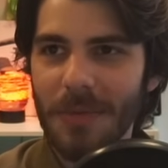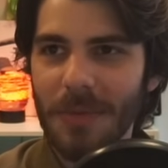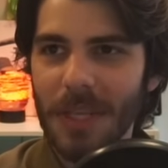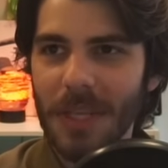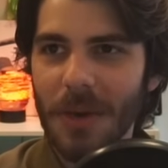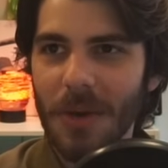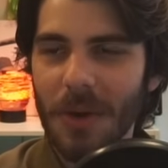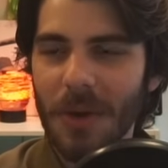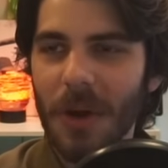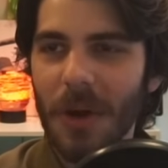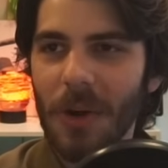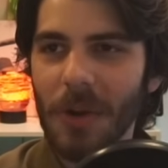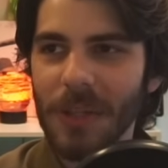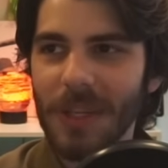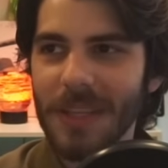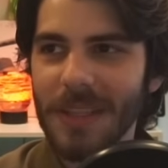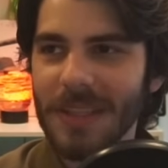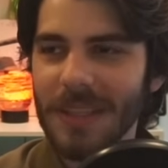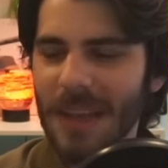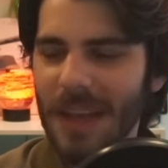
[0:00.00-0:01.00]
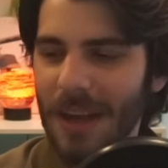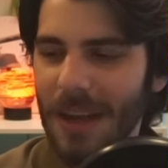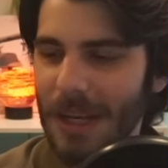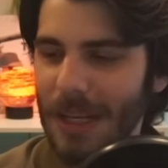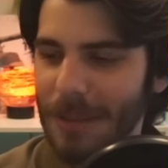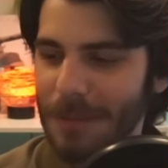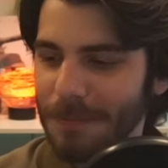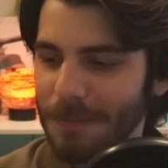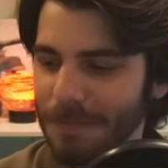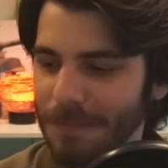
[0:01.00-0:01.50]
video called it
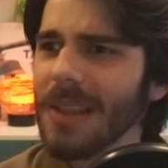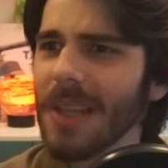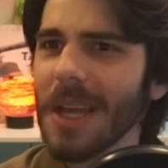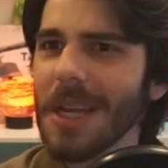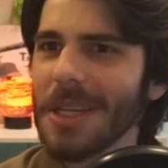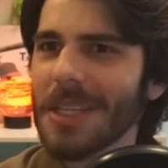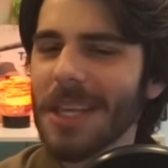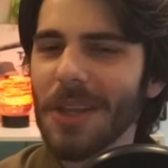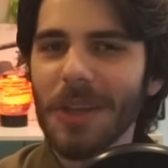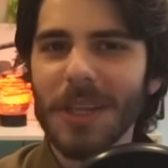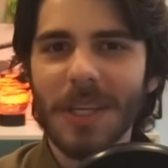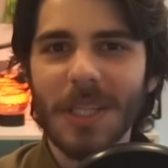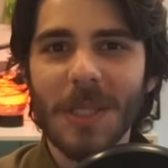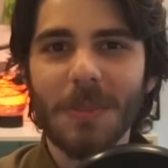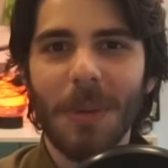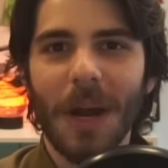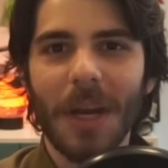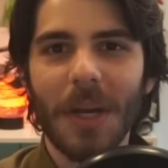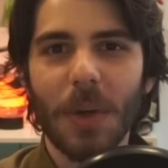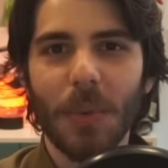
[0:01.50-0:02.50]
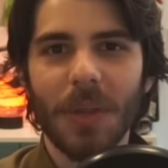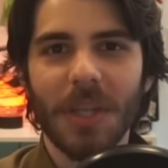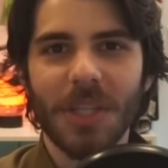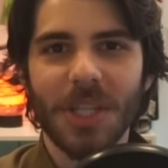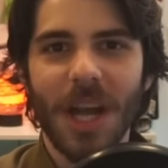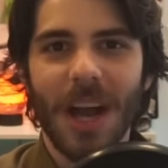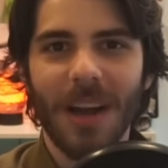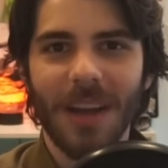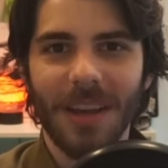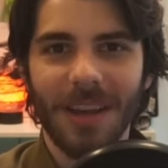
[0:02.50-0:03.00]
like killing a spider with a
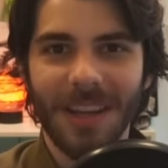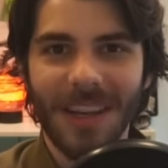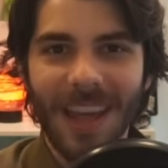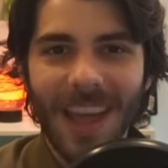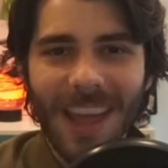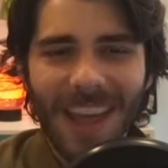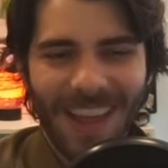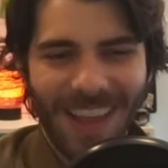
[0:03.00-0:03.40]
shotgun.